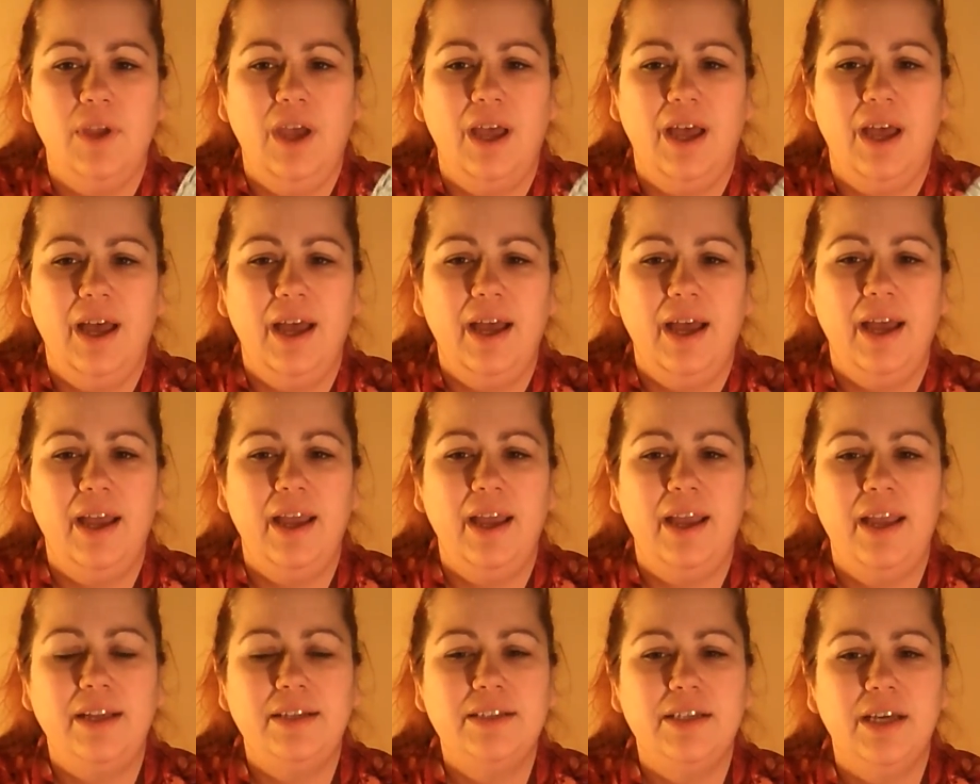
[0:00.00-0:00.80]

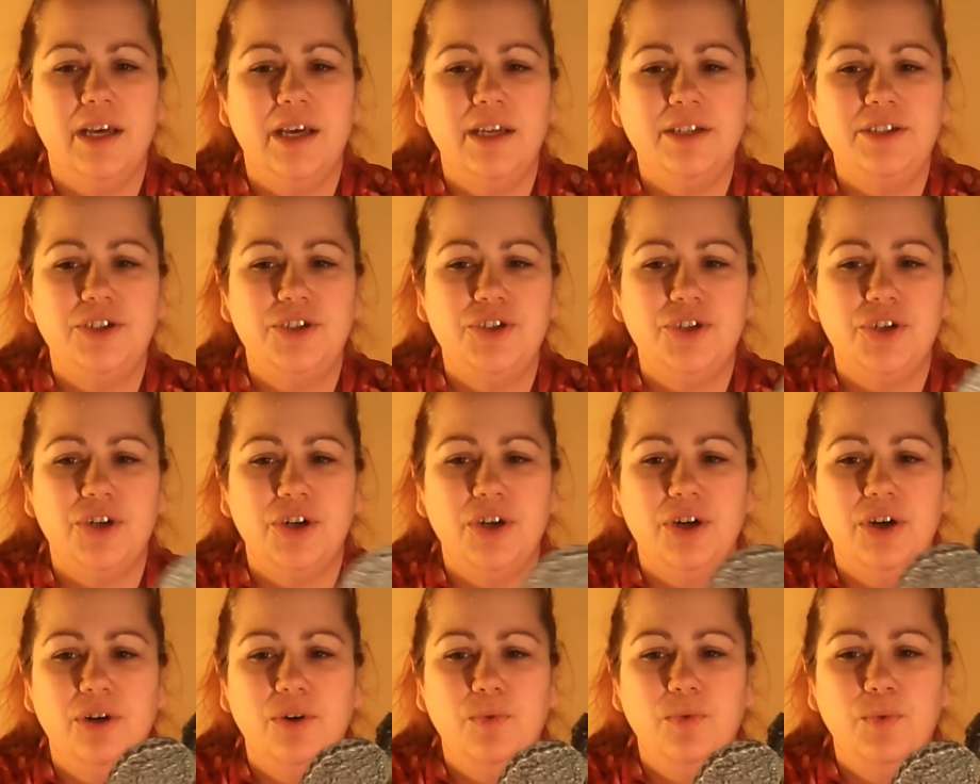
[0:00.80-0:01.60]
I touched
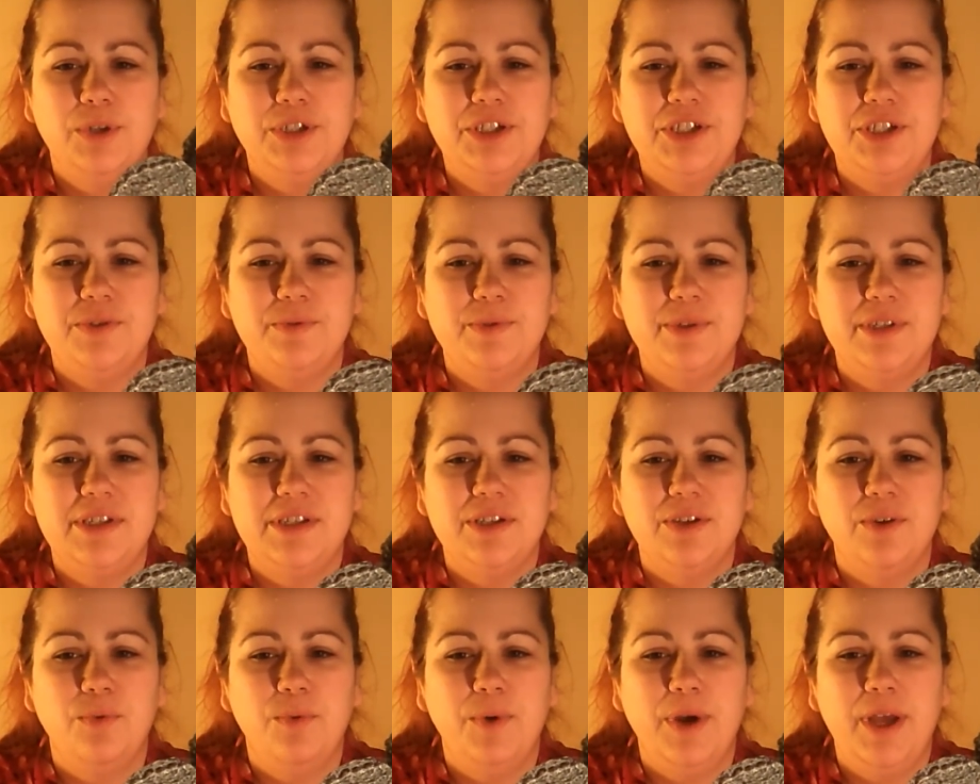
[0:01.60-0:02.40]
her when she was
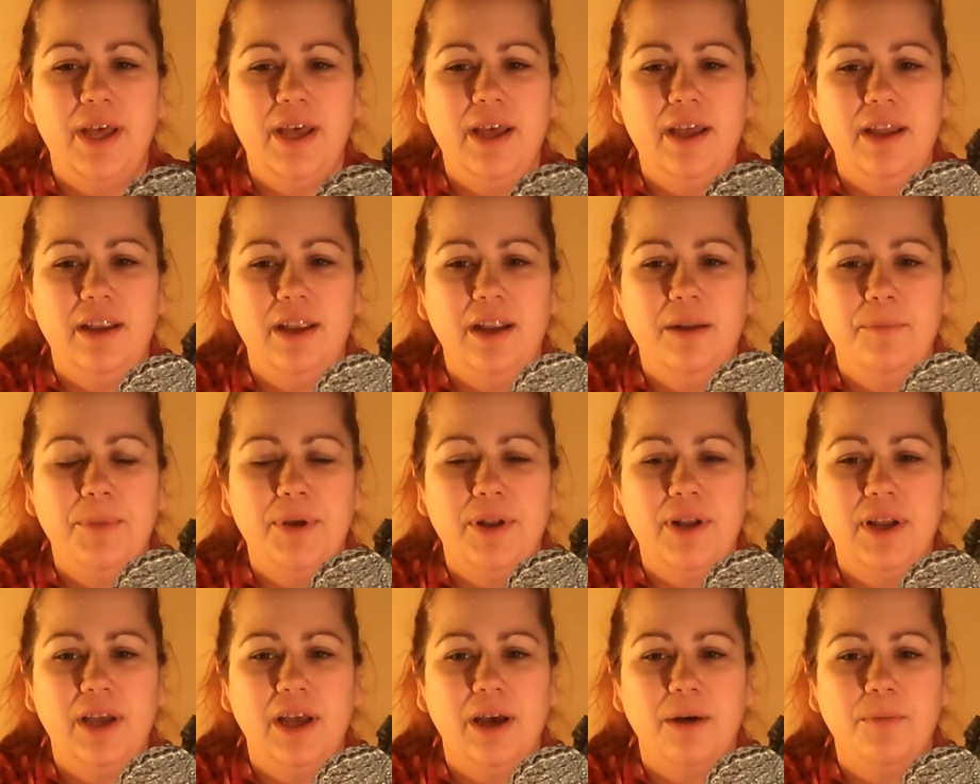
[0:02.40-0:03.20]
still wet and
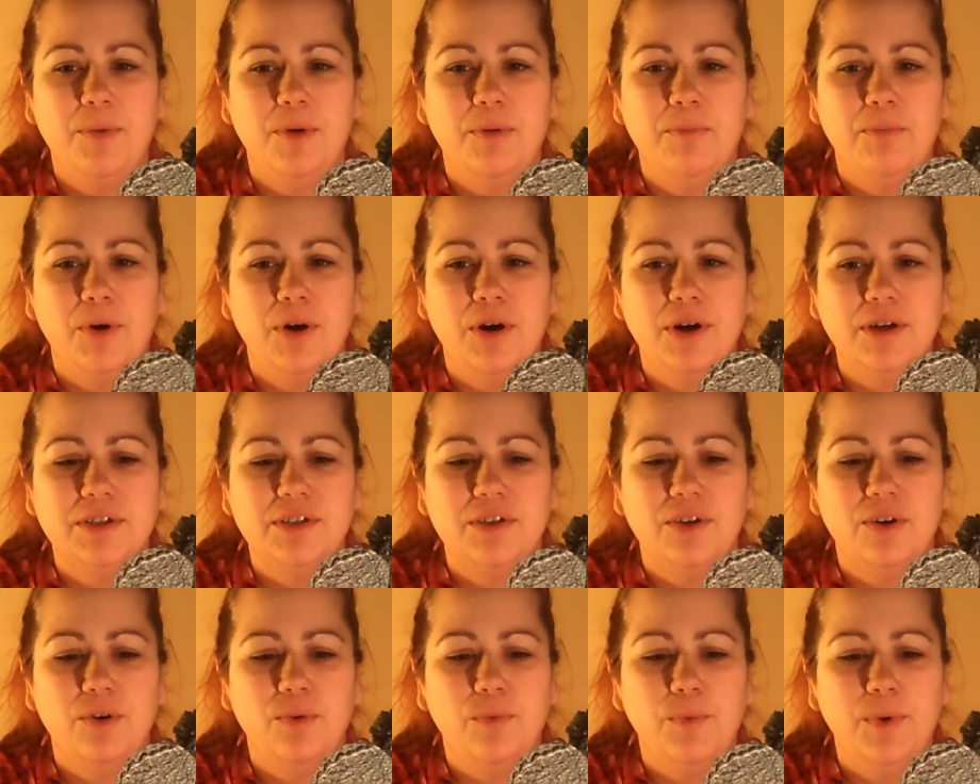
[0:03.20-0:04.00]
put a couple of marks
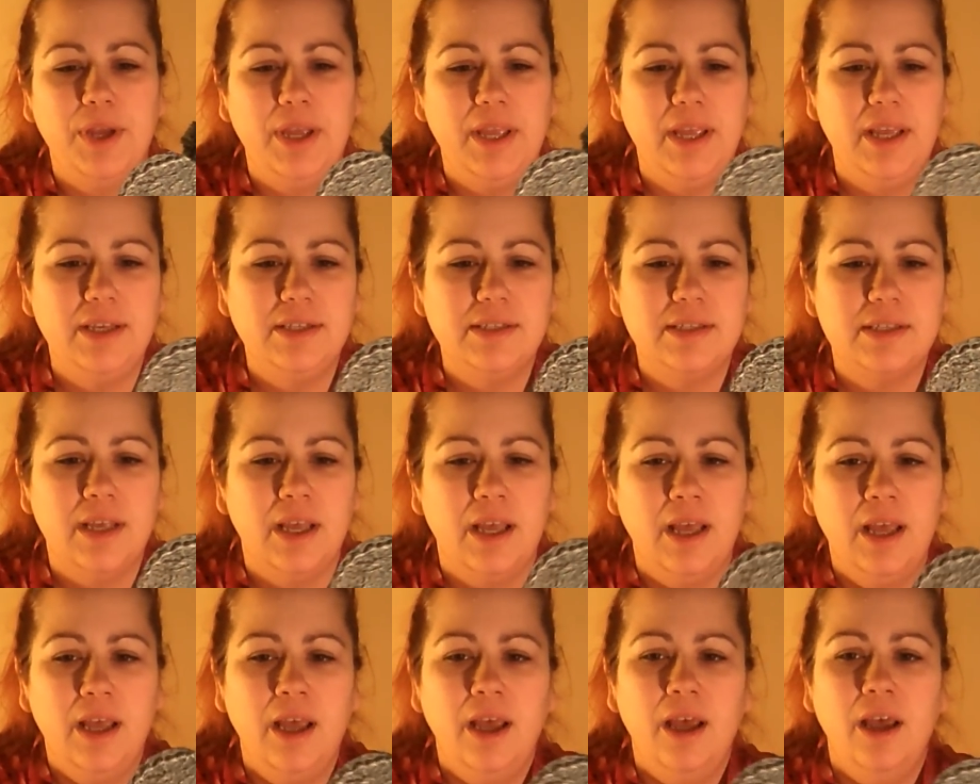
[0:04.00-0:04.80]
on her wings,
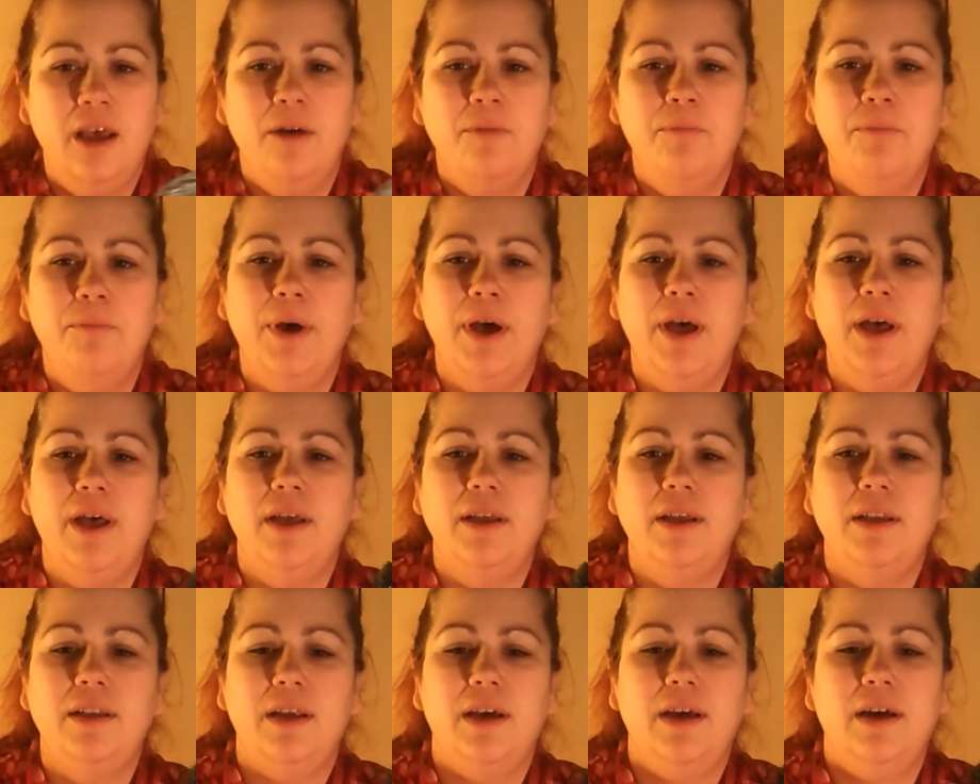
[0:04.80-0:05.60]

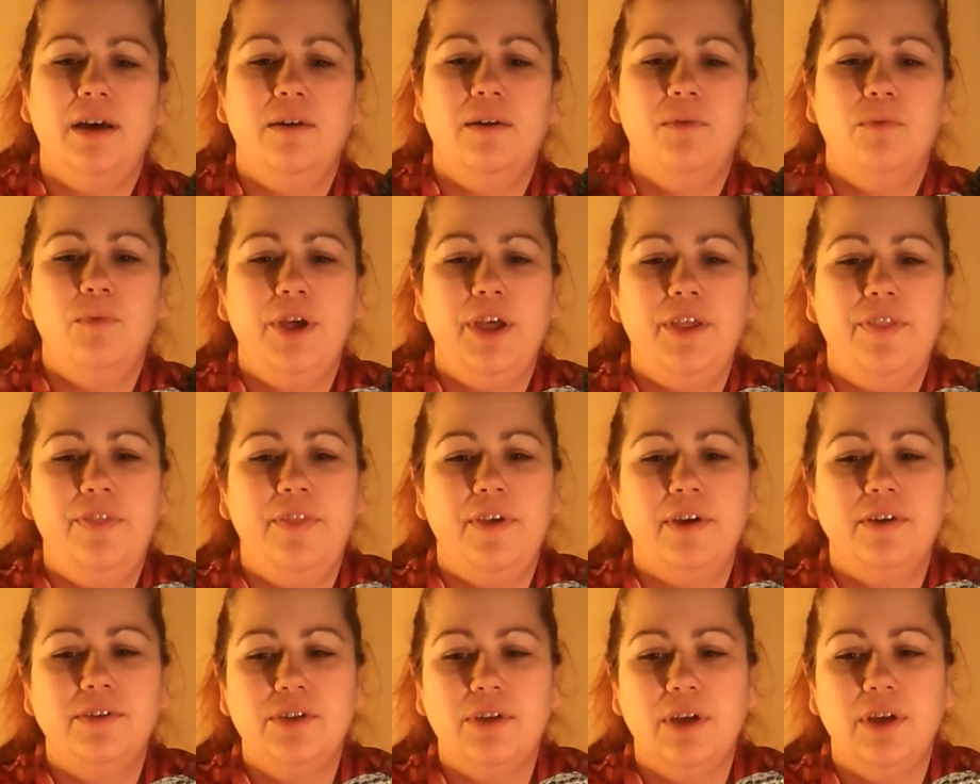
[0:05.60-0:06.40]
but we'll get
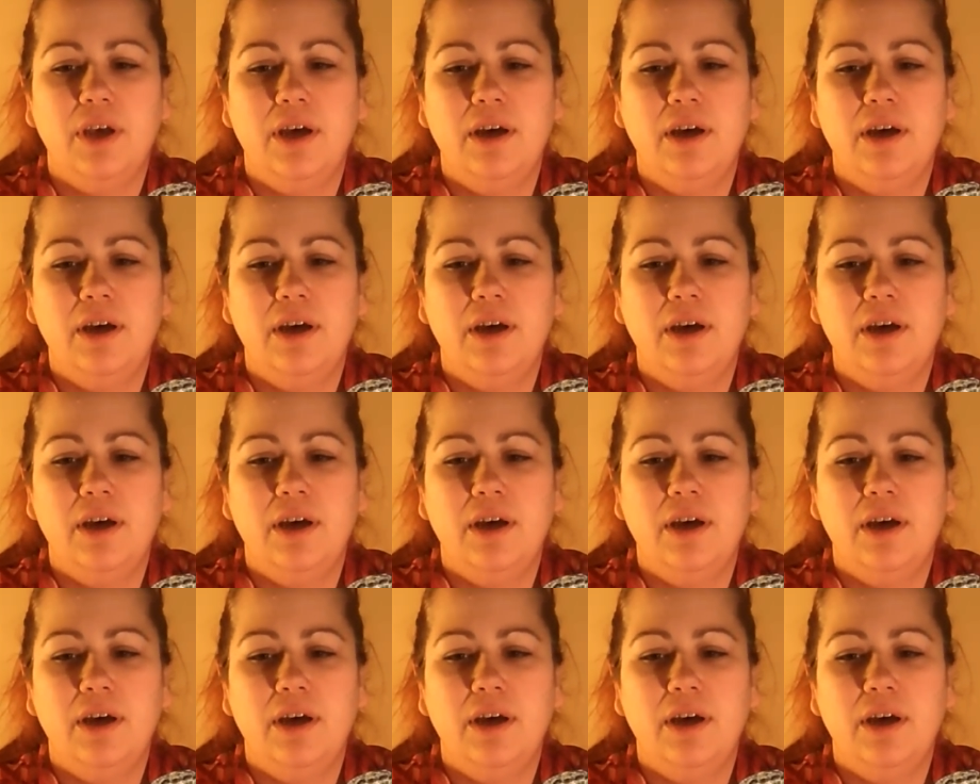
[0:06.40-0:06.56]
those